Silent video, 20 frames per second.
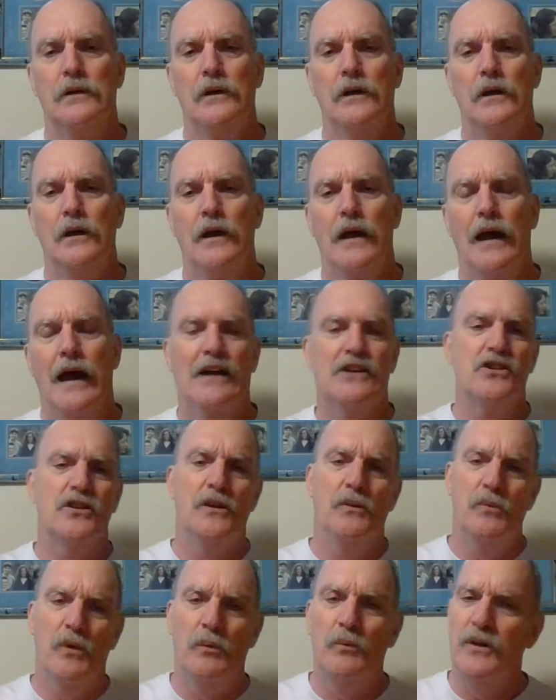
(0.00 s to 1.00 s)
Actually,
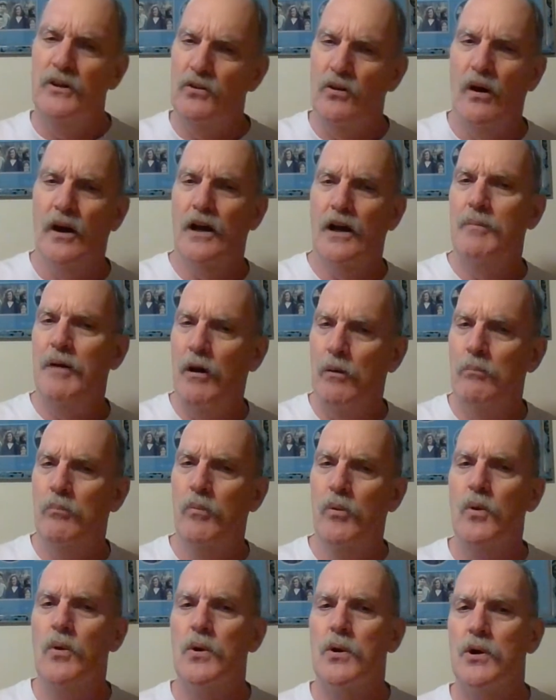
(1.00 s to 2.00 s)
what we talk about
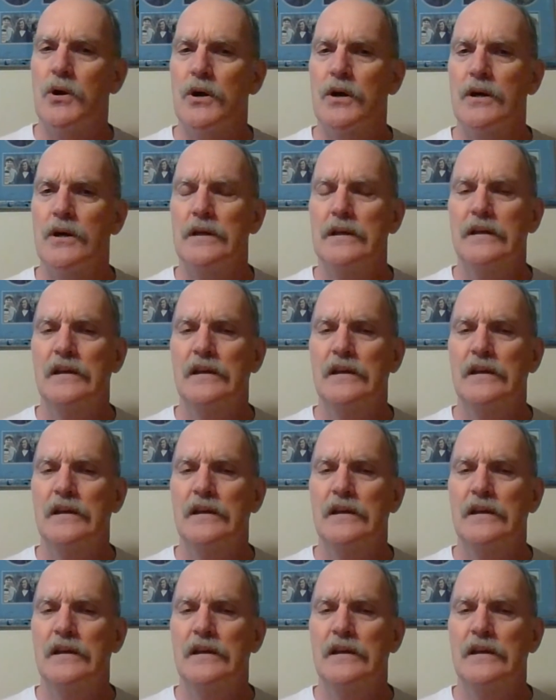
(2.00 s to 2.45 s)
more